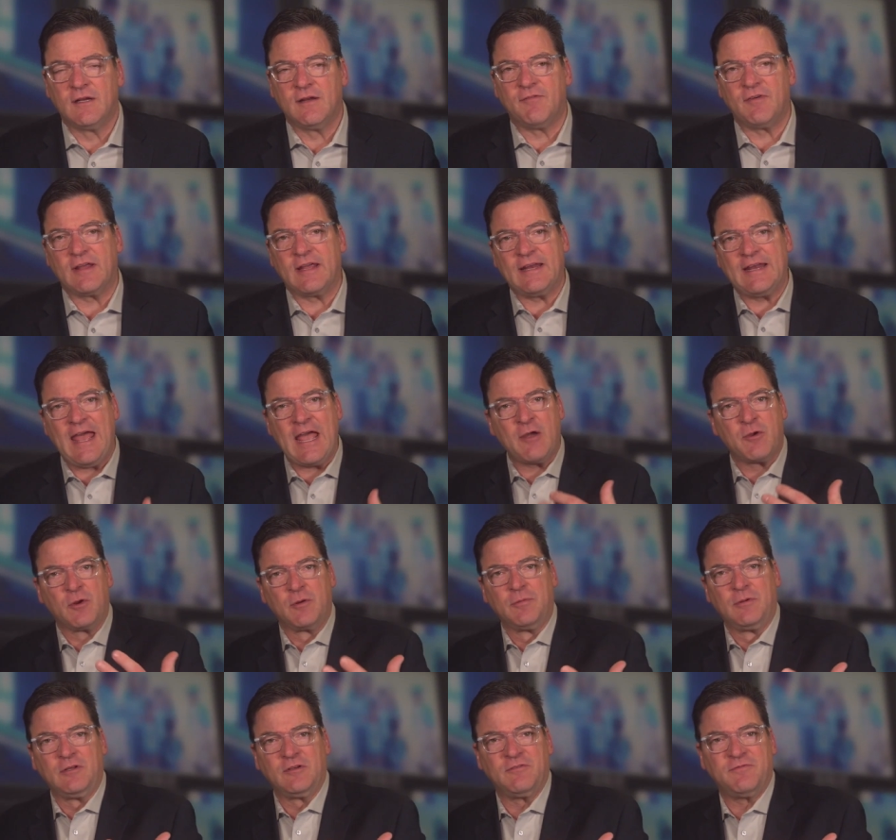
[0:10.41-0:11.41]
delivering an
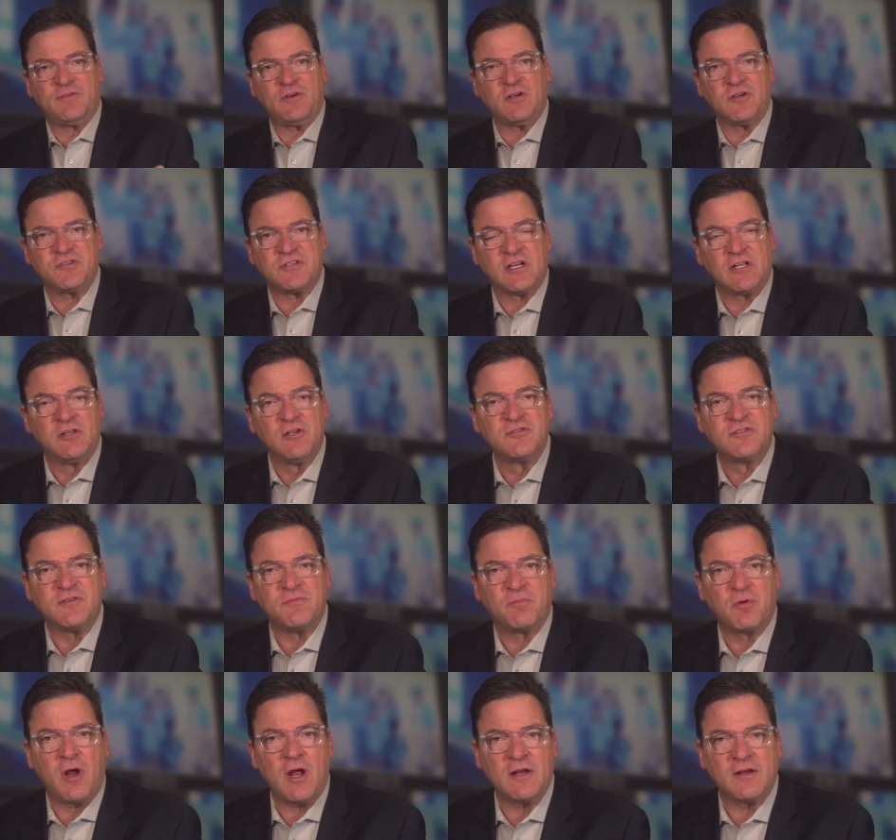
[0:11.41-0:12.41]
equitable, diverse,
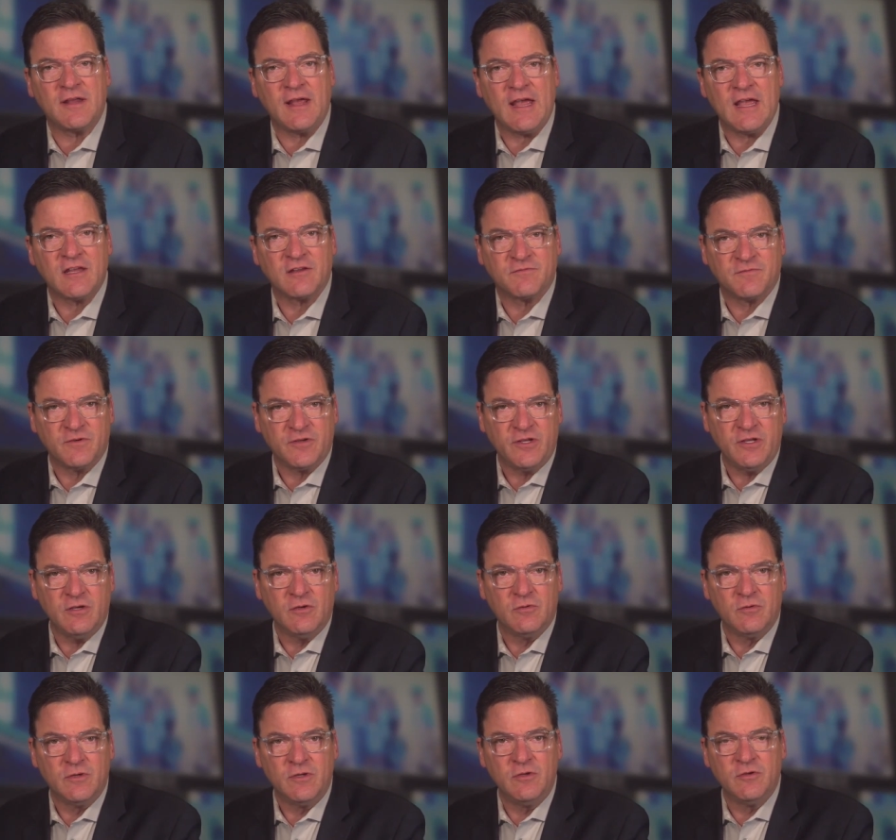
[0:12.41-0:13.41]
inclusive broadcast
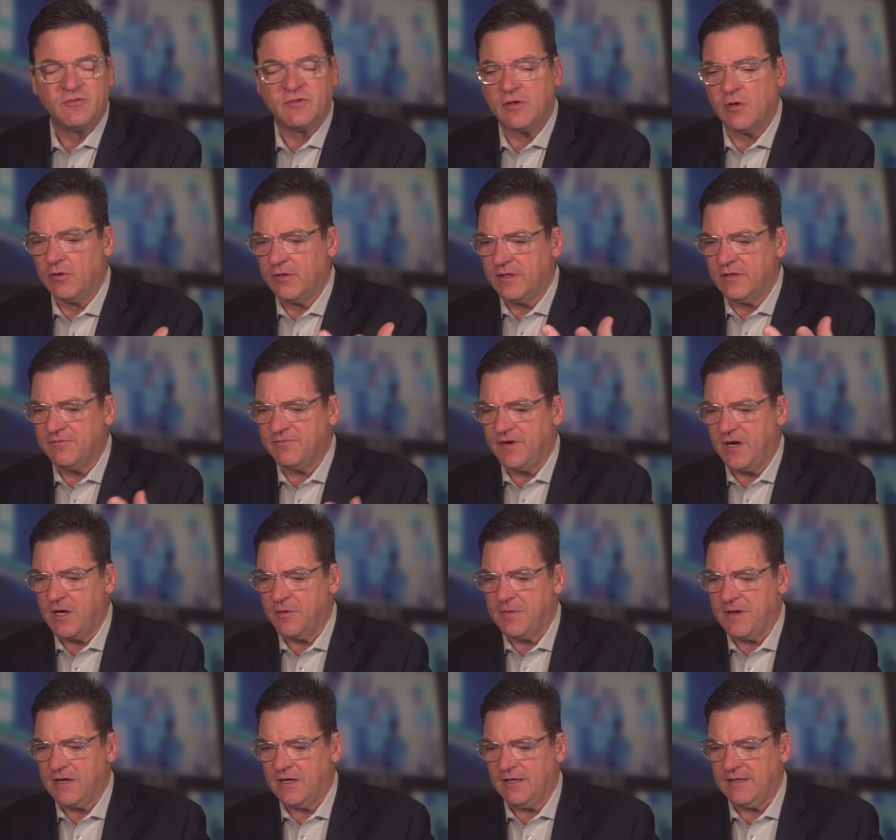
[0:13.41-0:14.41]
for you, using only
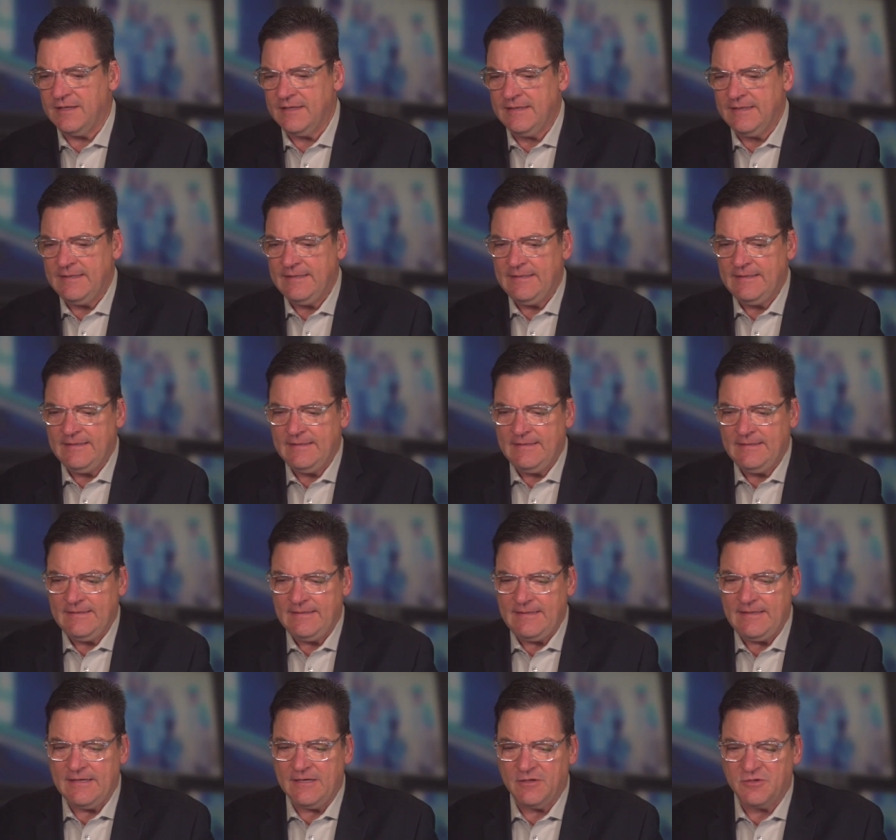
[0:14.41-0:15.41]
environmentally,
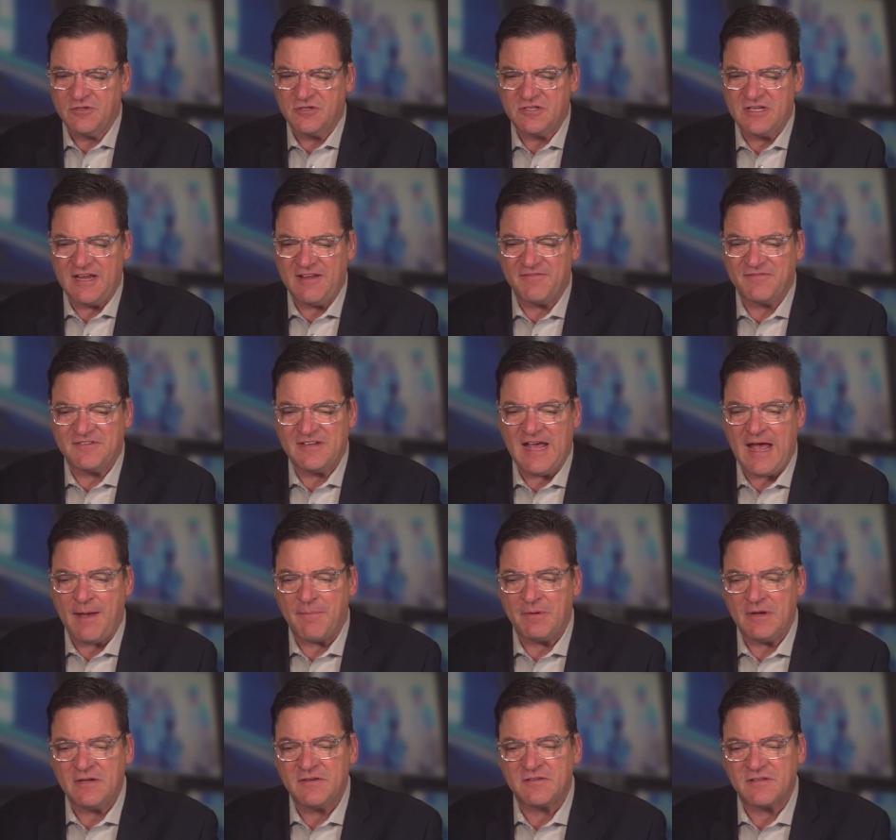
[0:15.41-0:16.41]
safe
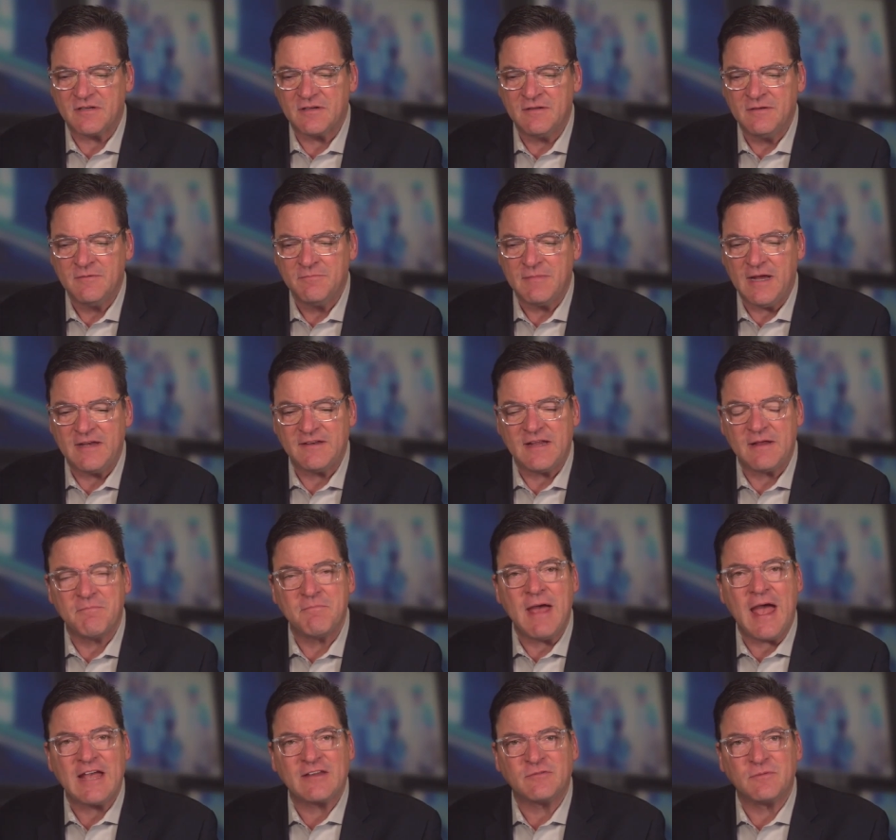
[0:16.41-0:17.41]
topics that
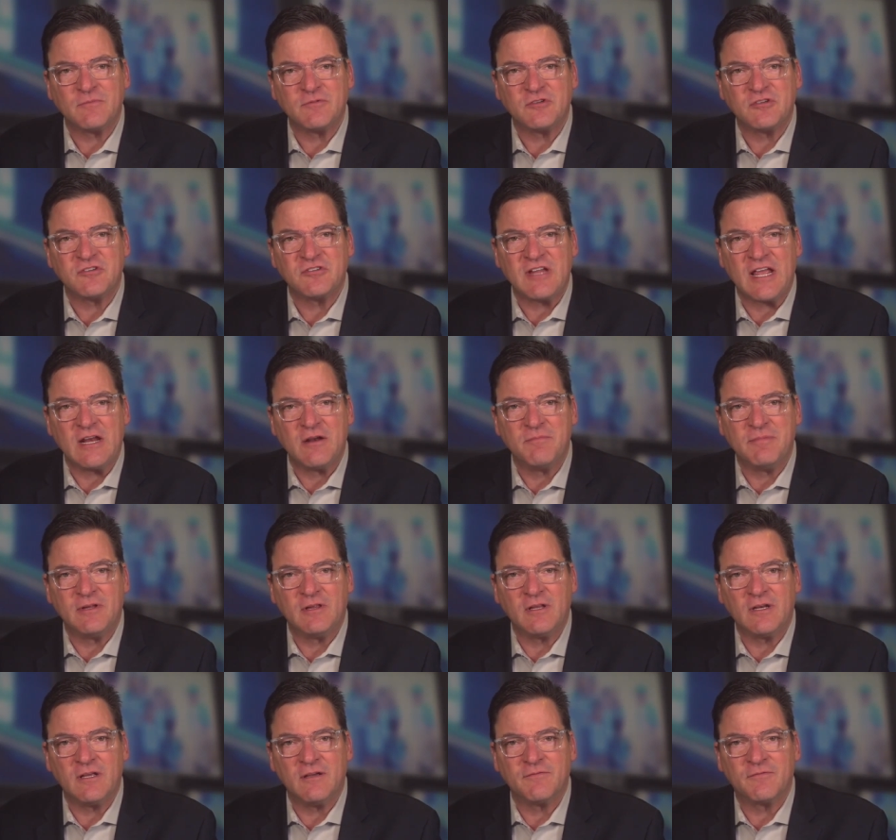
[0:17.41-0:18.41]
maintain maximum
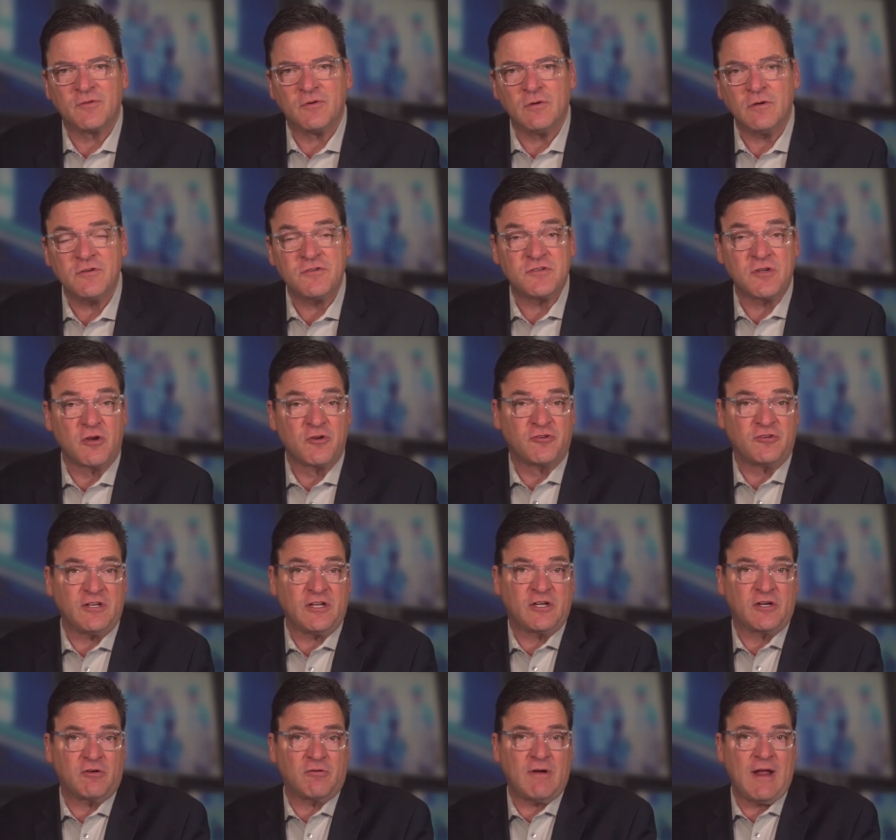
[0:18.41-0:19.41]
sustainability, of course,
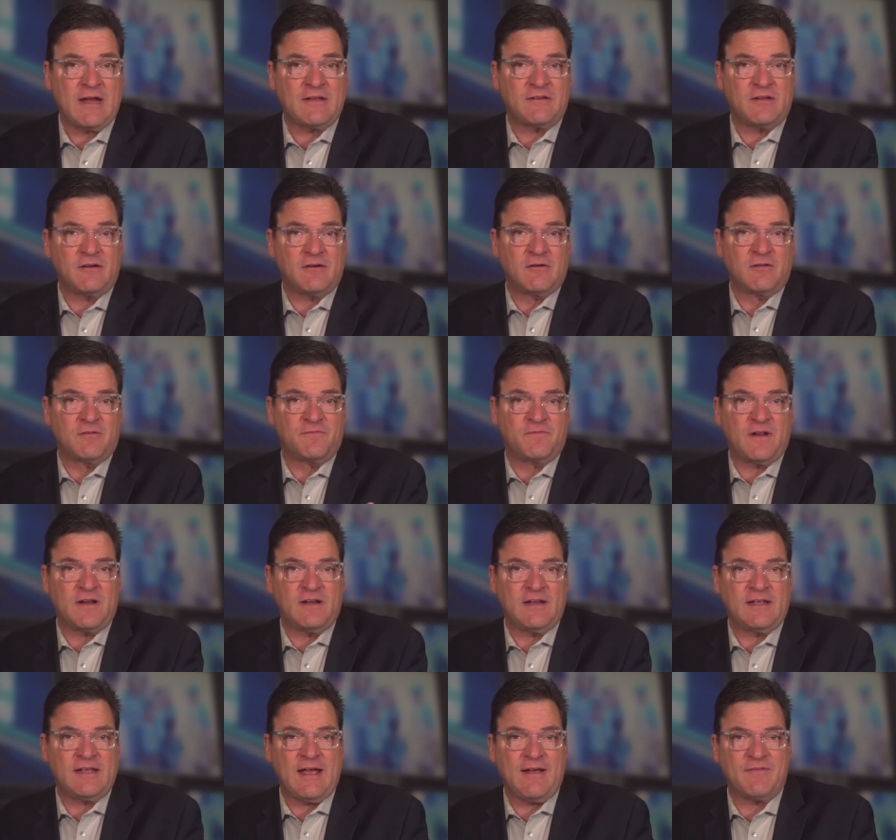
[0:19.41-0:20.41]
socially correct and
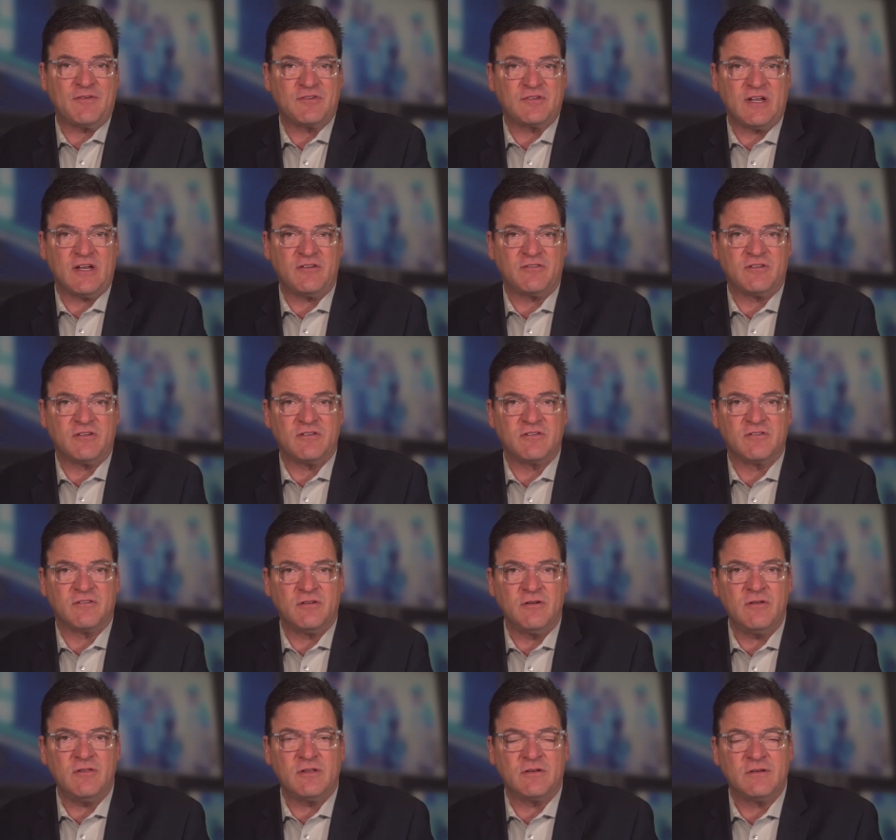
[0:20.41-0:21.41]
earth-friendly
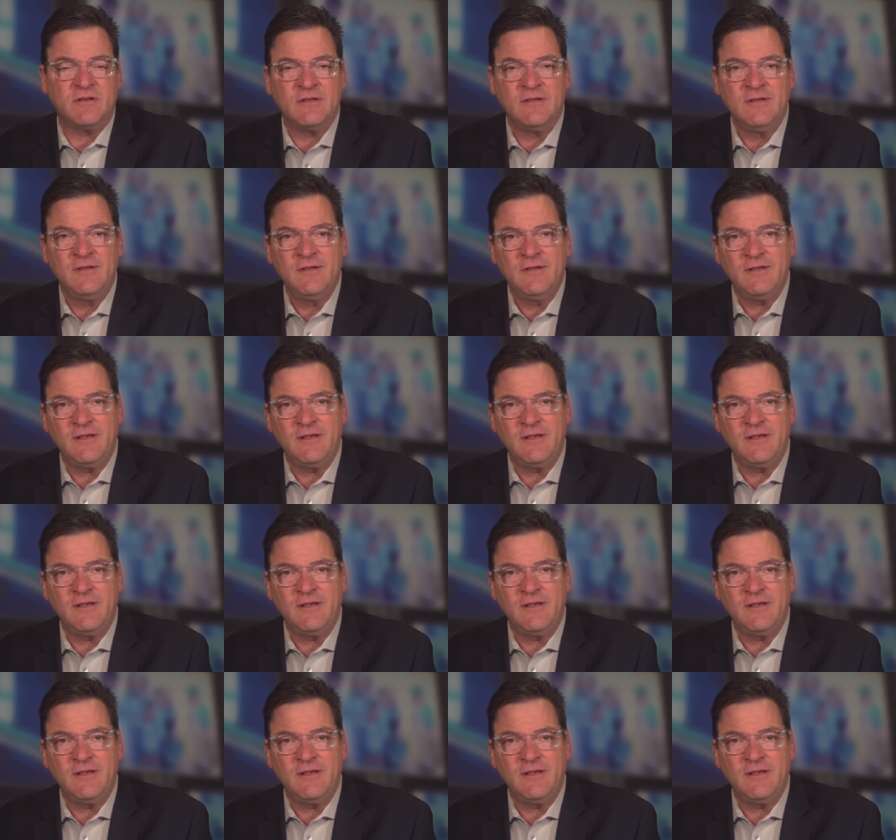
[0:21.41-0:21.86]
conversations, too, that,